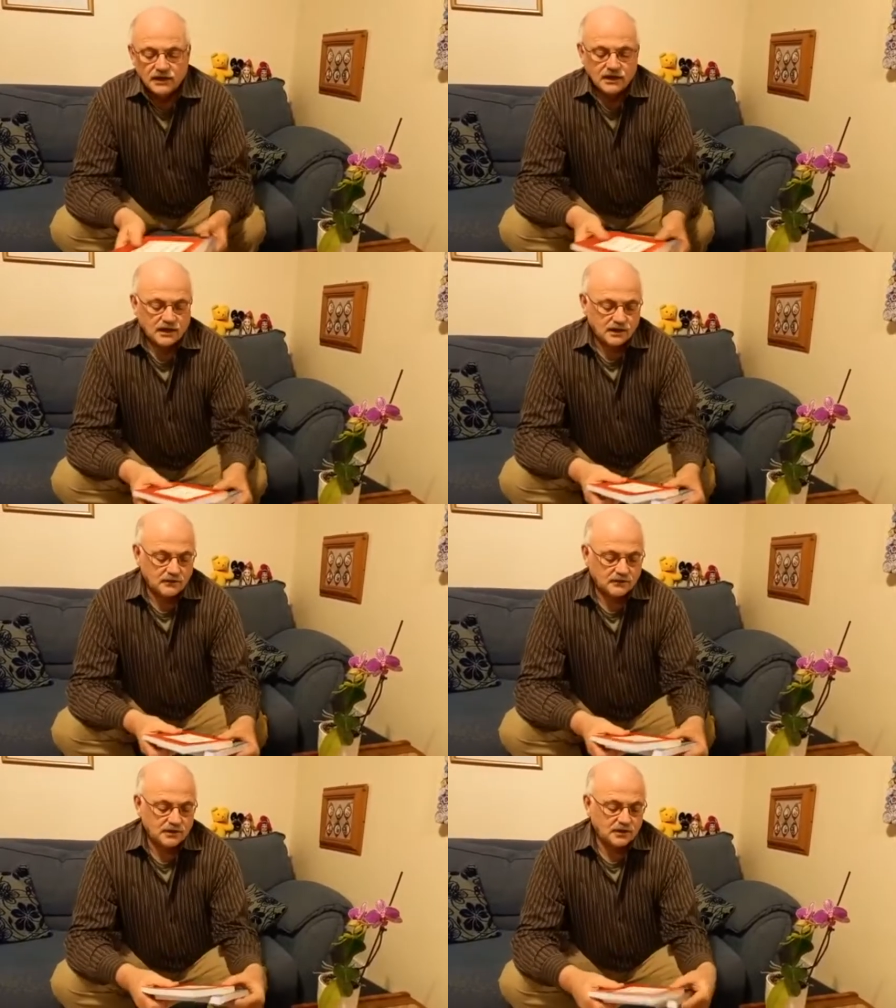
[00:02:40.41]

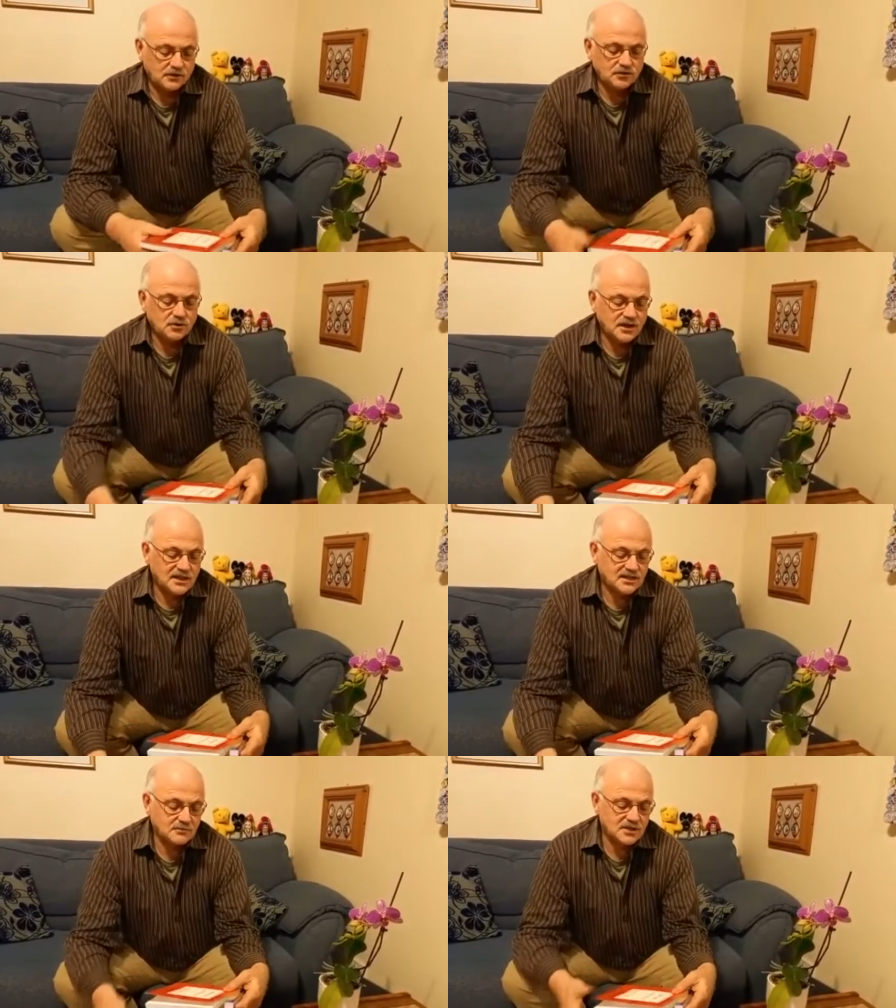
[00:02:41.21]
uh, New
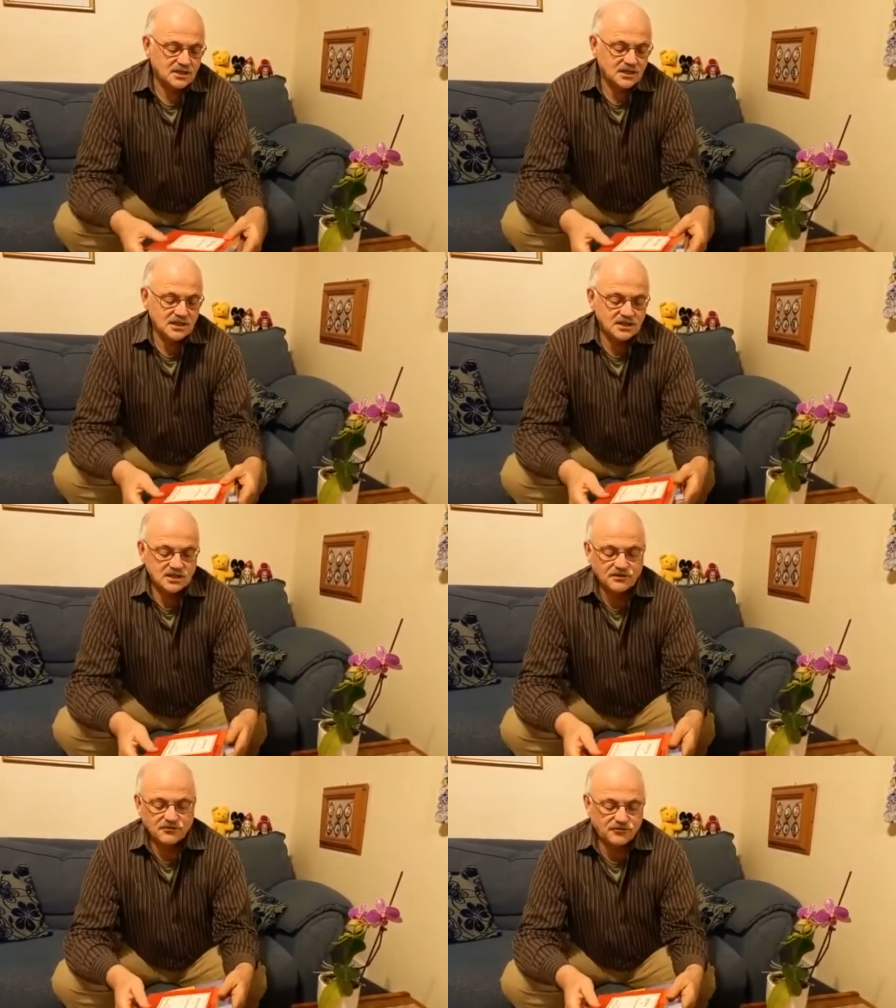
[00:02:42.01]
Testament series
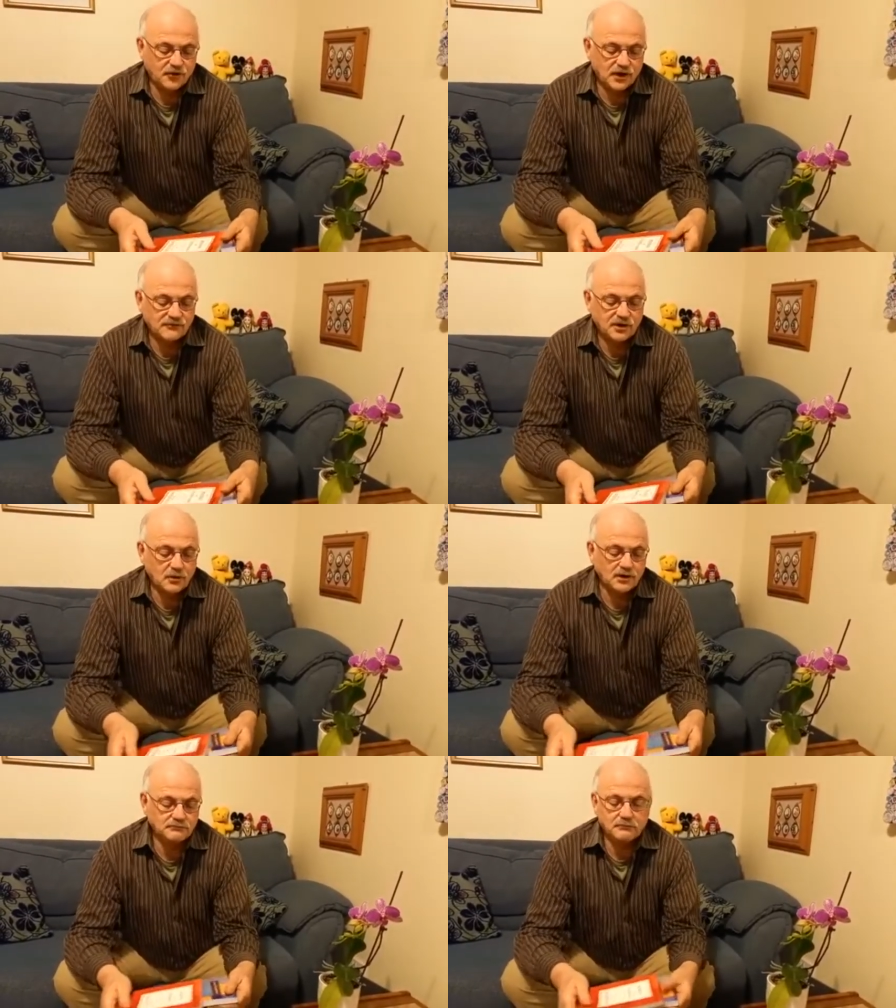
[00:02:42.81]
for
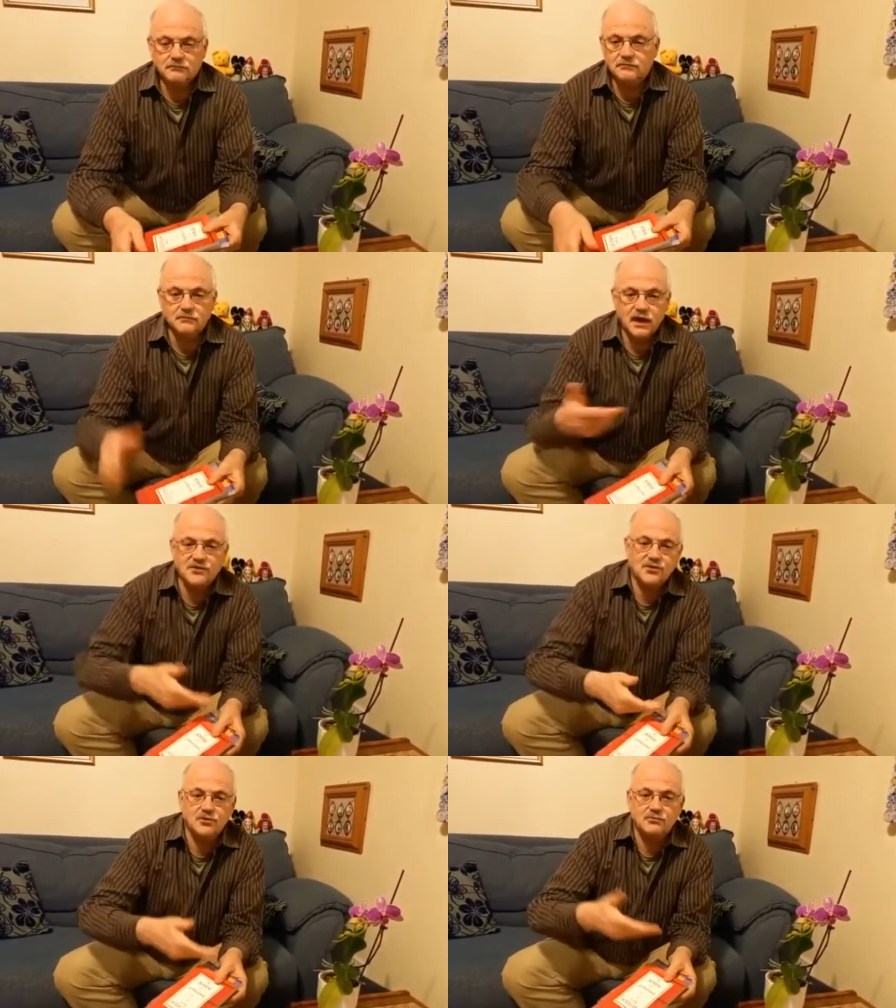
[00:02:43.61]
everyone
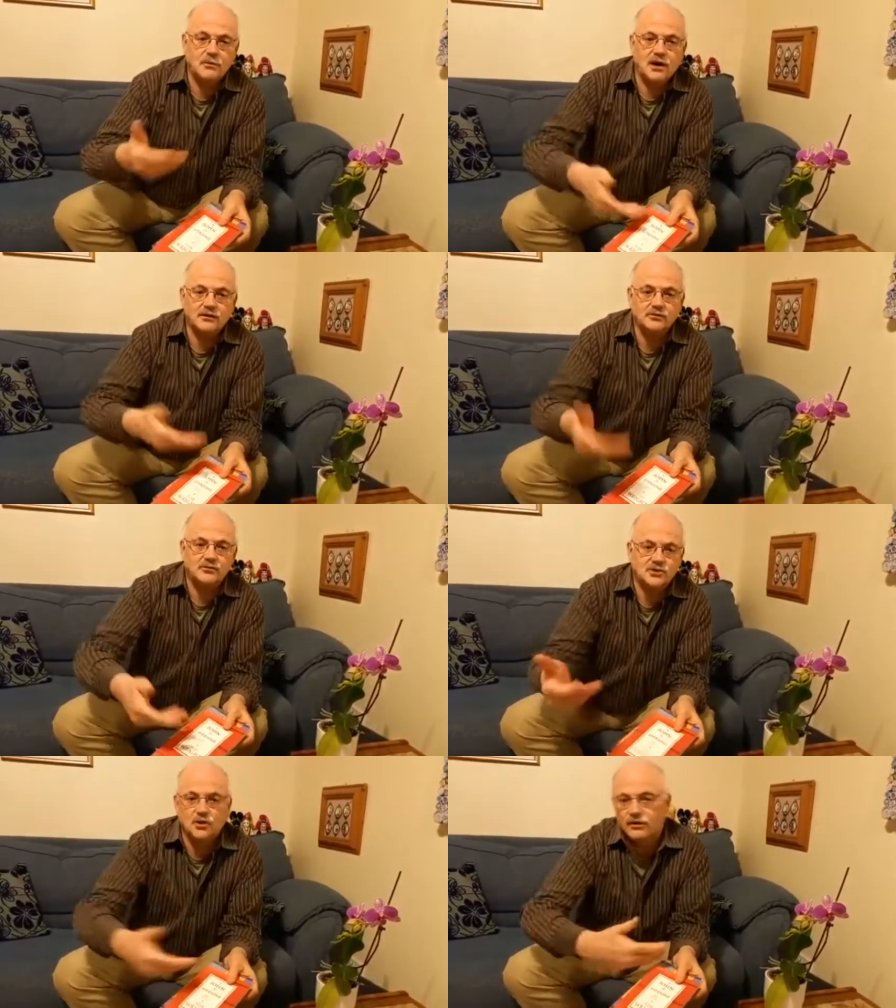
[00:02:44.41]
Matthew, Mark,
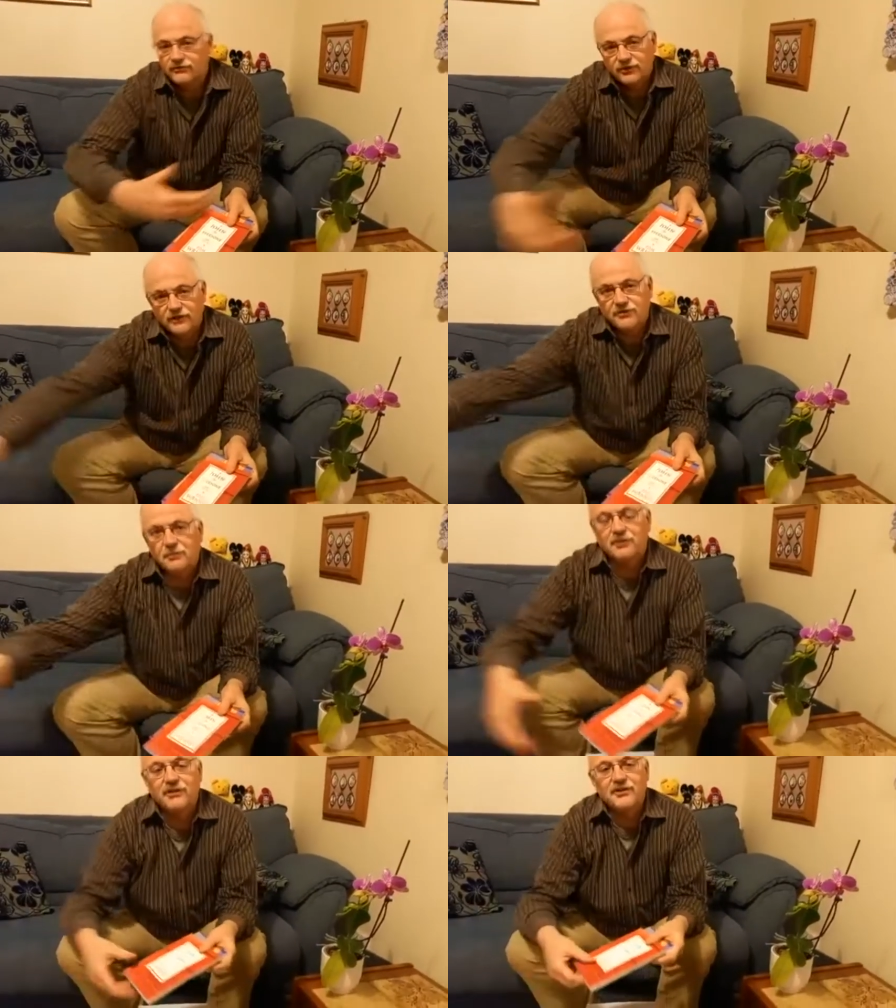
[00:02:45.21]
Luke, John for
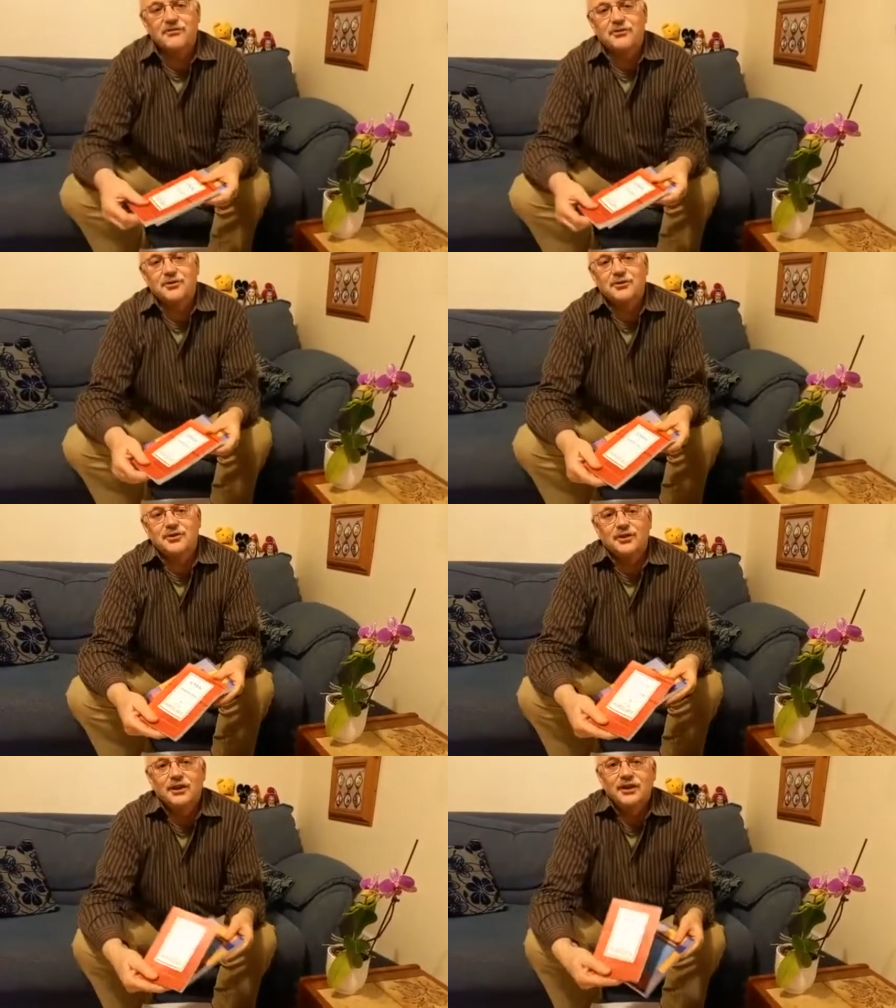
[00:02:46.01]
everyone, right through
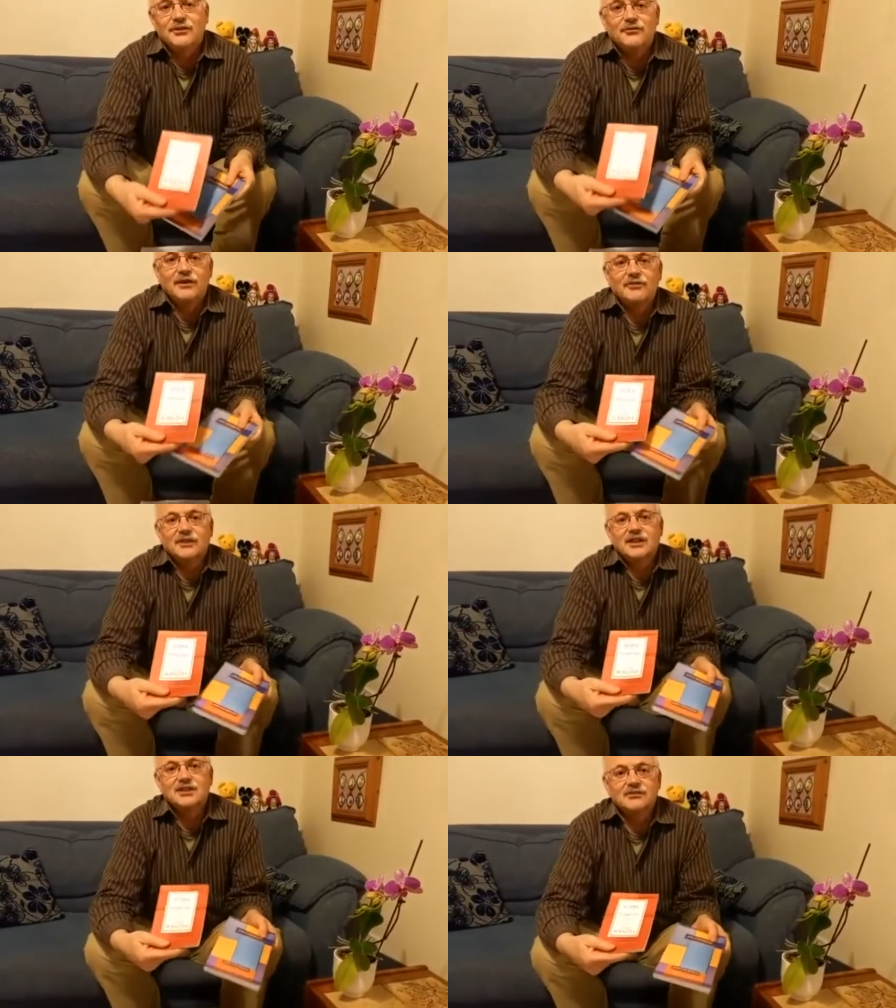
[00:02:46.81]
to
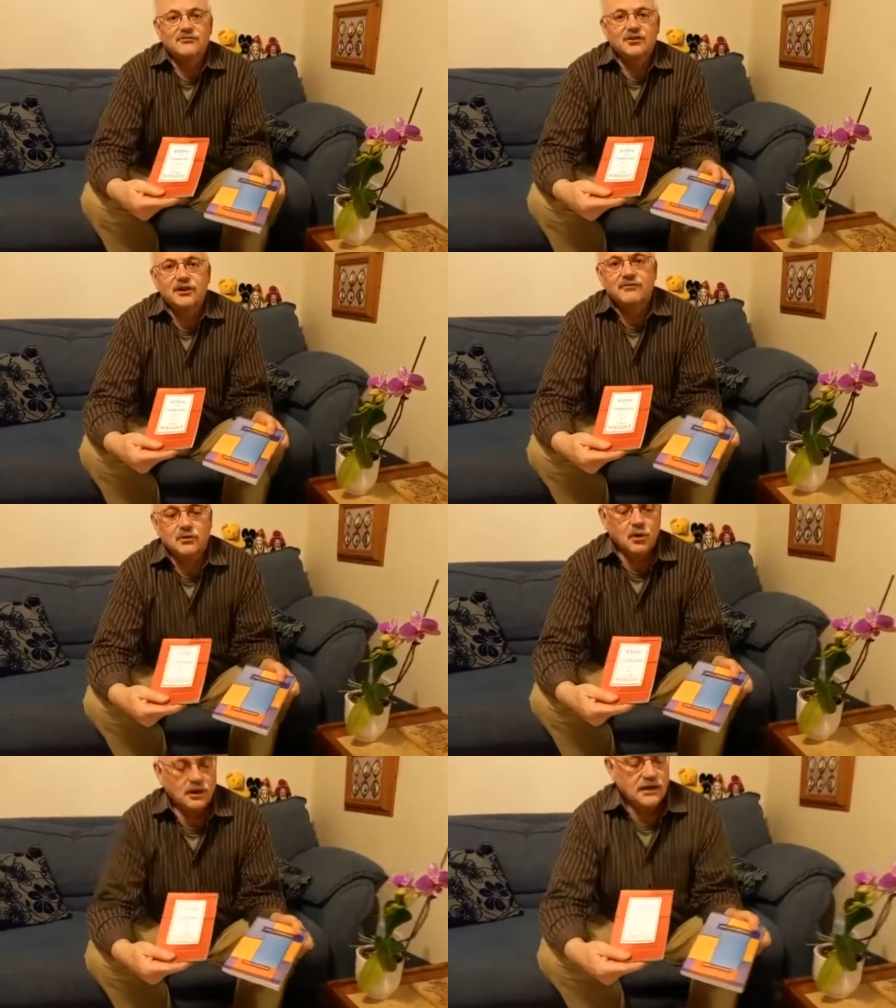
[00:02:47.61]
Revelation for
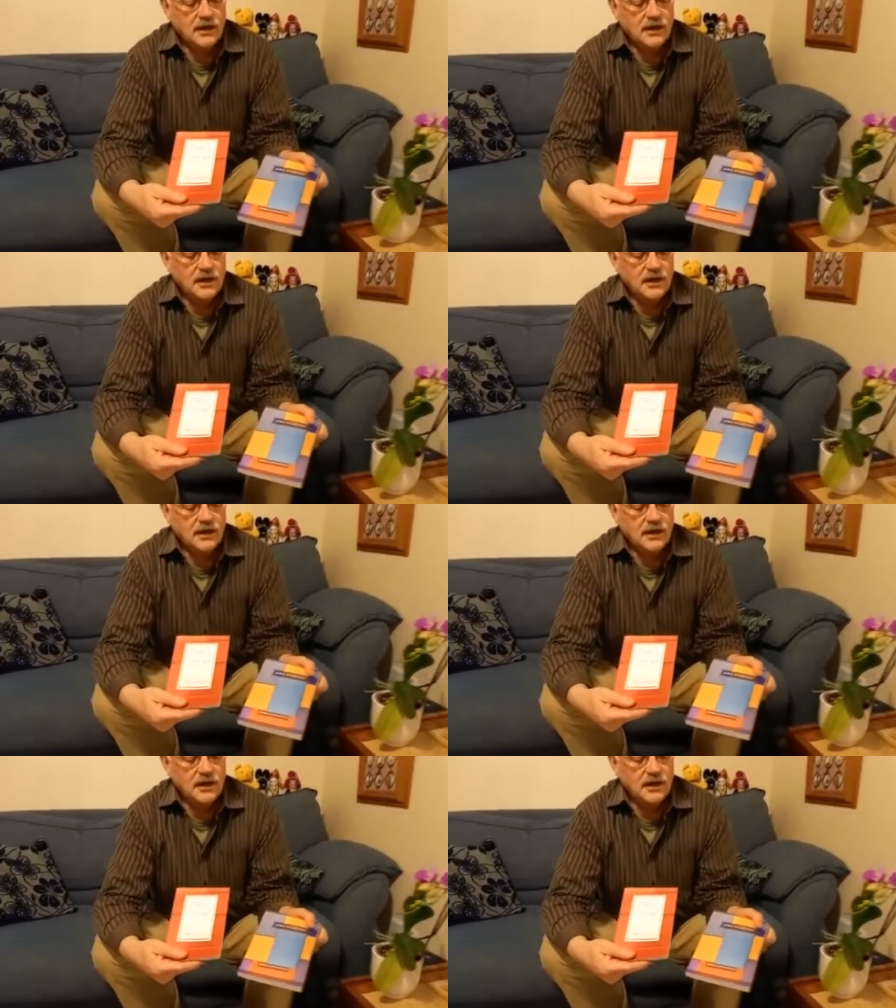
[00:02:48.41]
everyone,